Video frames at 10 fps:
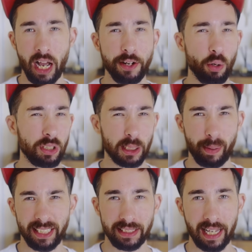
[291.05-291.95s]
and don't want to
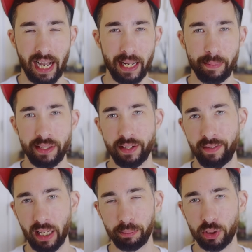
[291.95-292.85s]
spend time in the
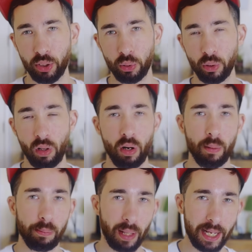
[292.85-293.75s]
develop tool
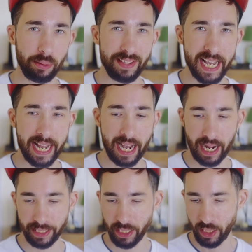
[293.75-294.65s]
or playing with the
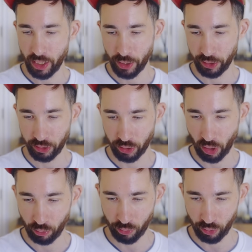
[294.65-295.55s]
AI, you can just
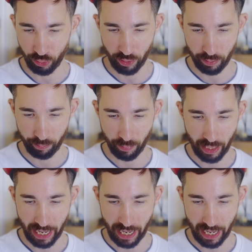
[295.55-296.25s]
go through them.